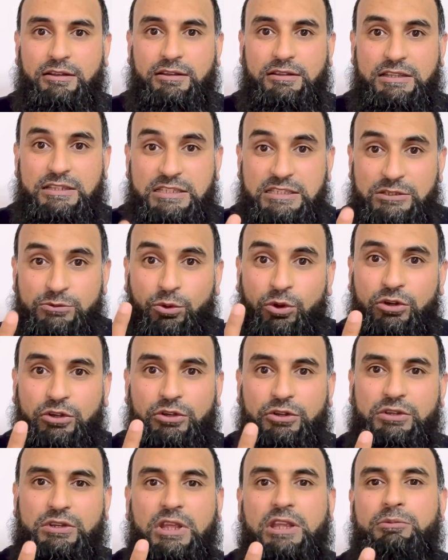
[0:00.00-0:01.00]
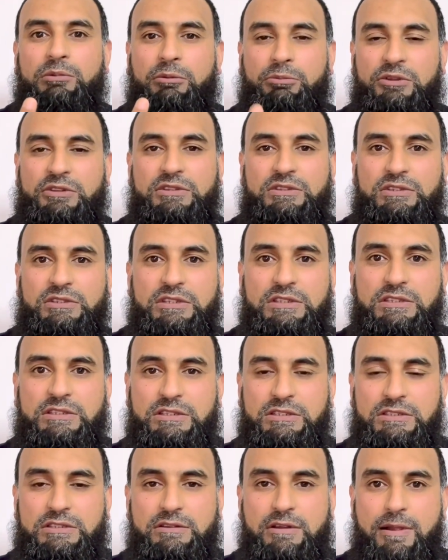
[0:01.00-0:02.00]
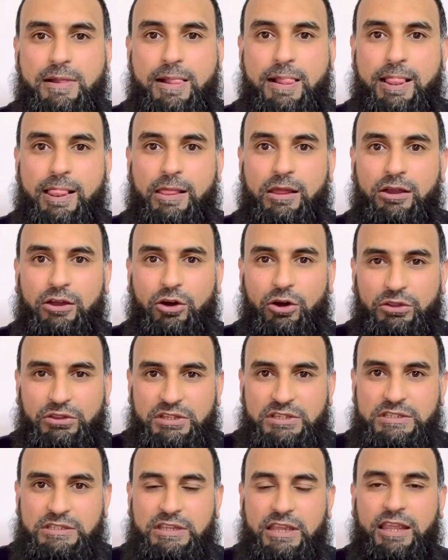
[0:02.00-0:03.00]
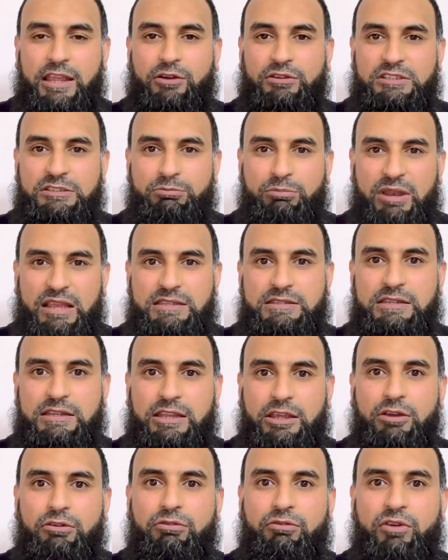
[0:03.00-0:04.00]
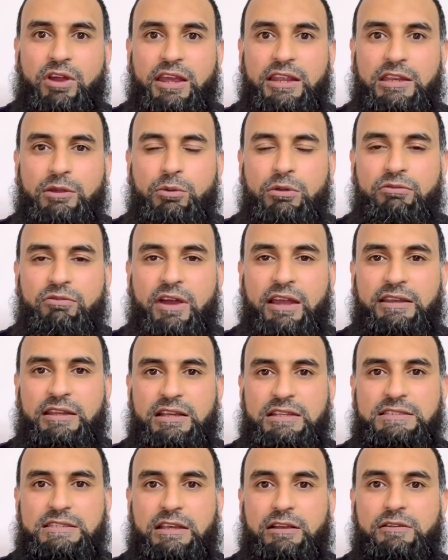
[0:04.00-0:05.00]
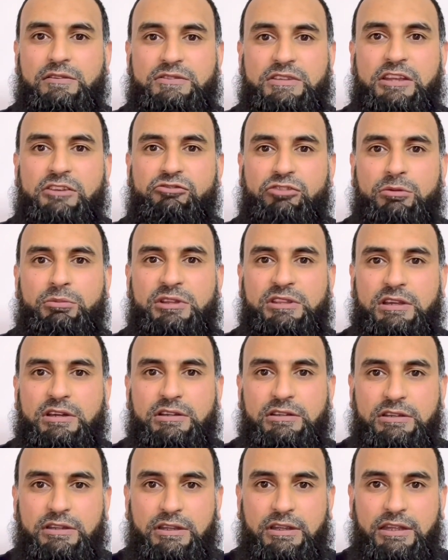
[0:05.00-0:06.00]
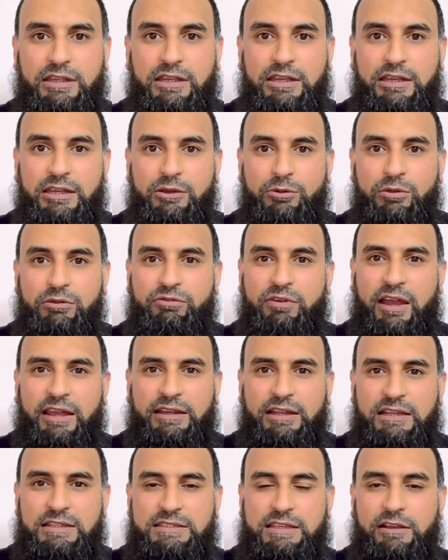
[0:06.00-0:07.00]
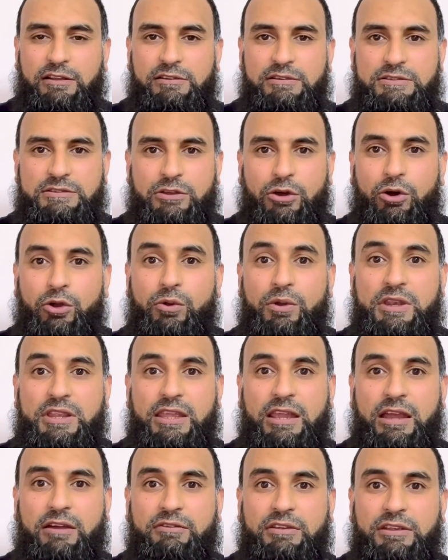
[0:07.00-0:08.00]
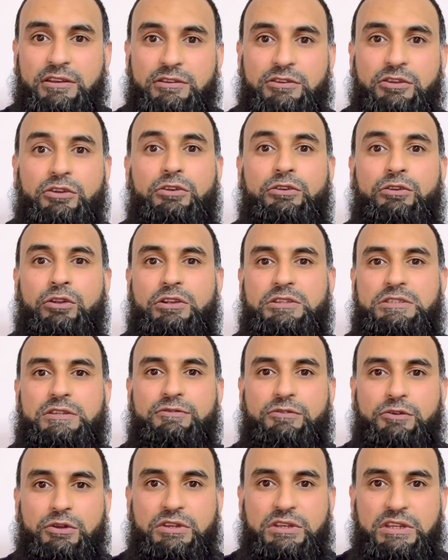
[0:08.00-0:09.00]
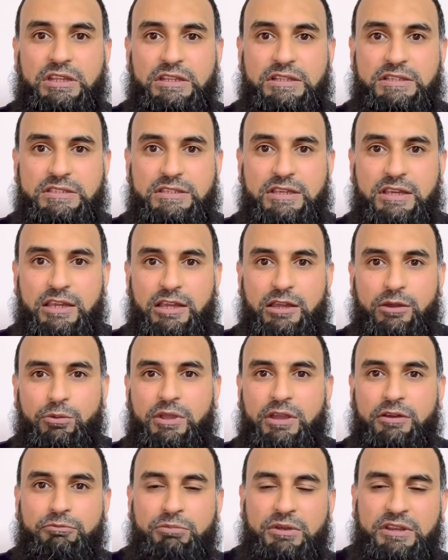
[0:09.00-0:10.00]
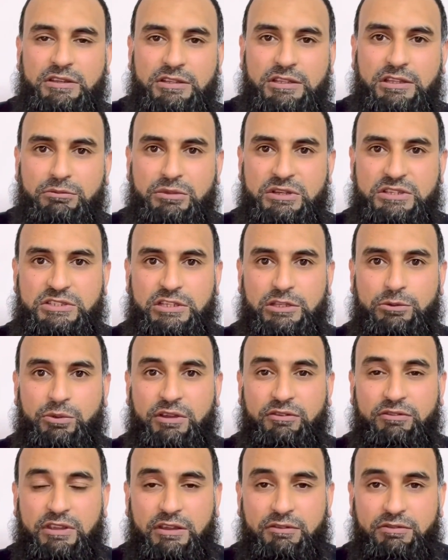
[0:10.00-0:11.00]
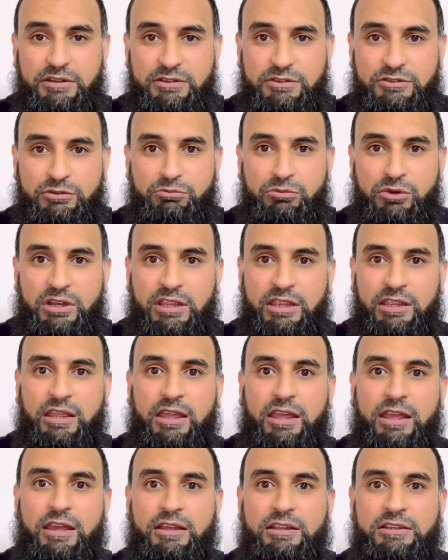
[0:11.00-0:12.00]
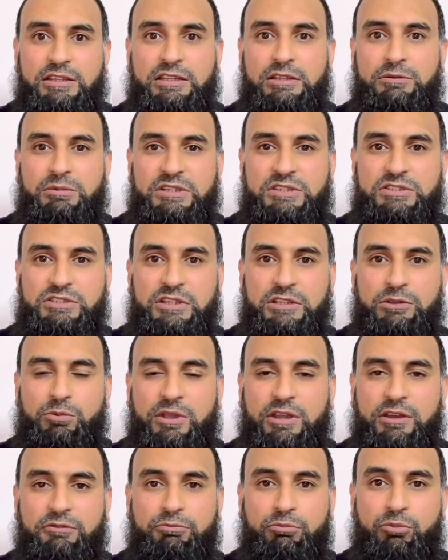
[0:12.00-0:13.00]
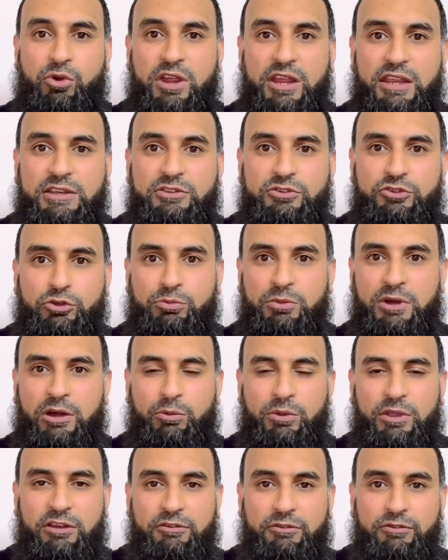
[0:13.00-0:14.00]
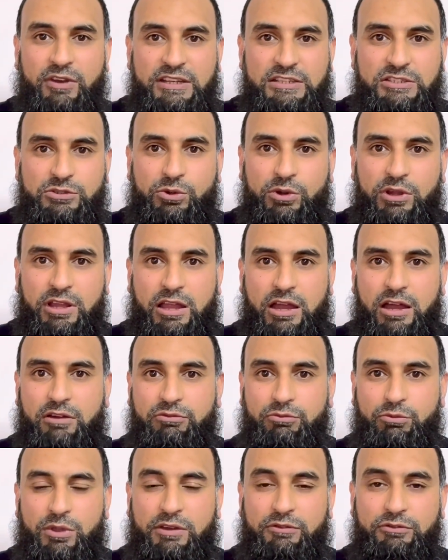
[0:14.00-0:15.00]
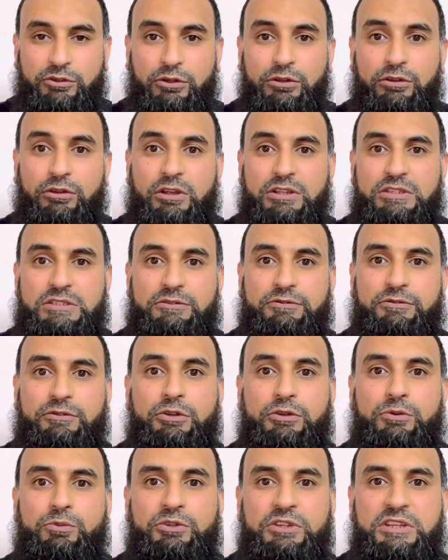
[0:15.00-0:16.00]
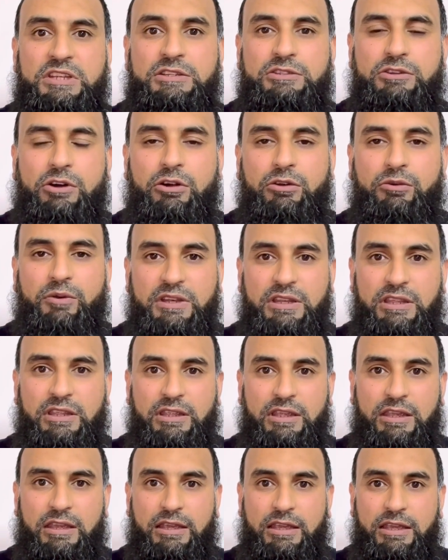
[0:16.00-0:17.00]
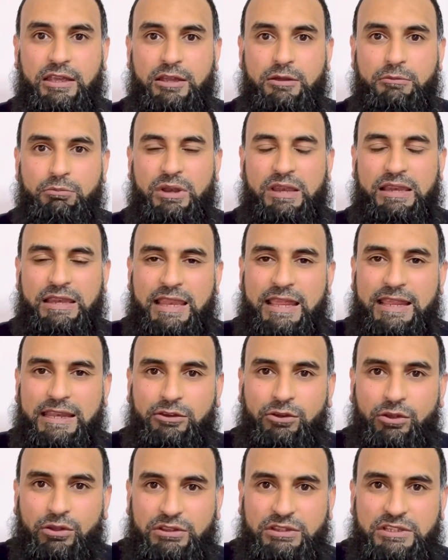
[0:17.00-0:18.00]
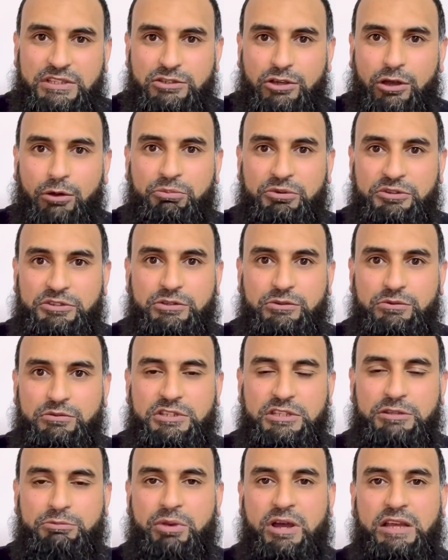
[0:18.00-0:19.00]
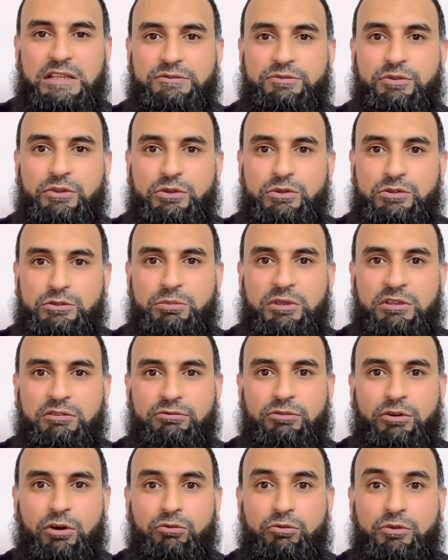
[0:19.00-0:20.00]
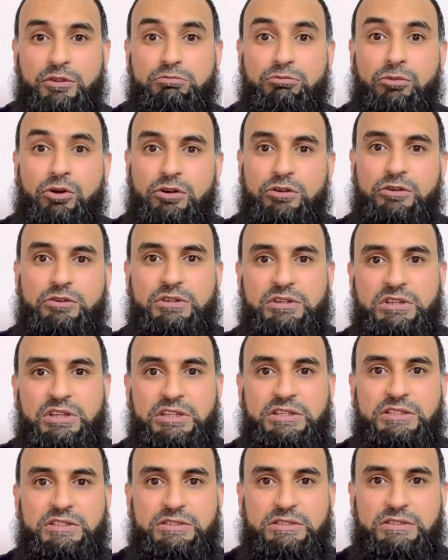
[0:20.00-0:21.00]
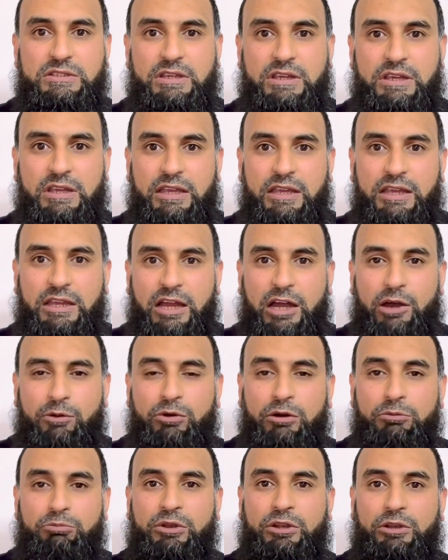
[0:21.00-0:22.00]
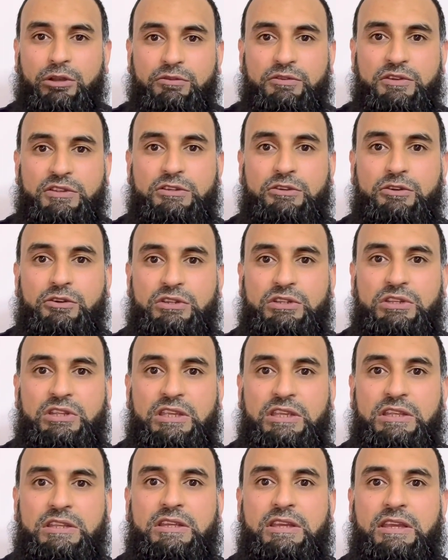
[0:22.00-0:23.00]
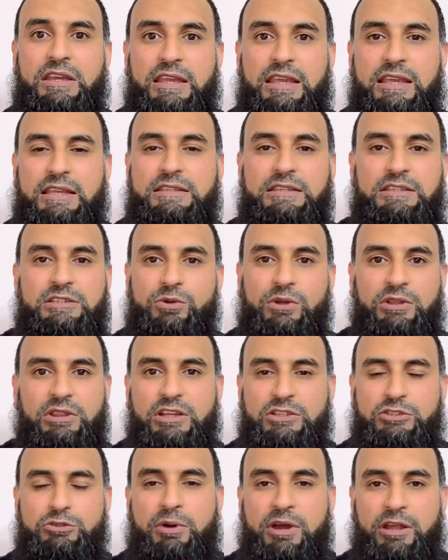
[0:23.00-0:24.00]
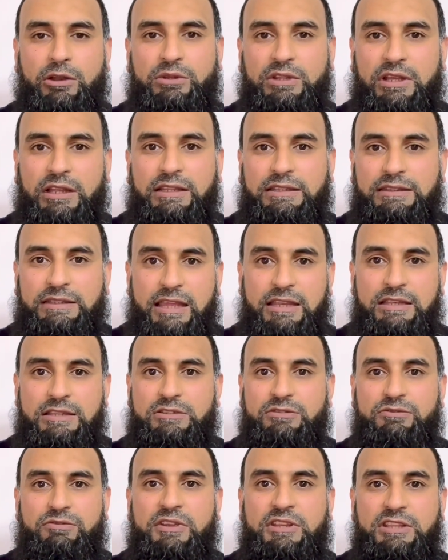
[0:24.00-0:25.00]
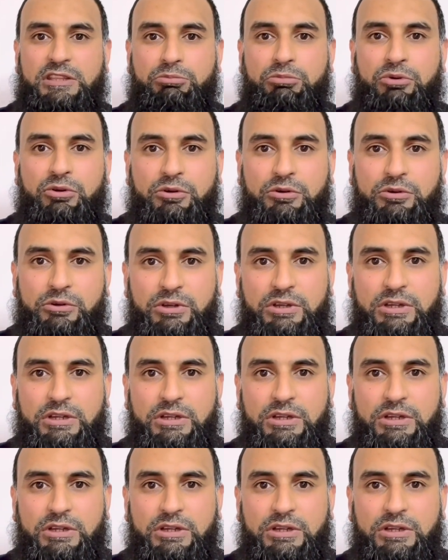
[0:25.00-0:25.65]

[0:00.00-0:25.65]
This is one good deed, my brothers and sisters. On this day, on this blessed day of Friday, we find ourselves in Ramadan. We find ourselves already having done lots of good deeds. We have been to the masjid. We have given some money to the masjid. We have prayed Jummah. We have read Surah Kaf. We have done lots of good deeds already. But let not this opportunity pass for you to be involved with more good deeds. And what beloved good deed is it to Allah subhanahu wa ta'ala then to feed the poor?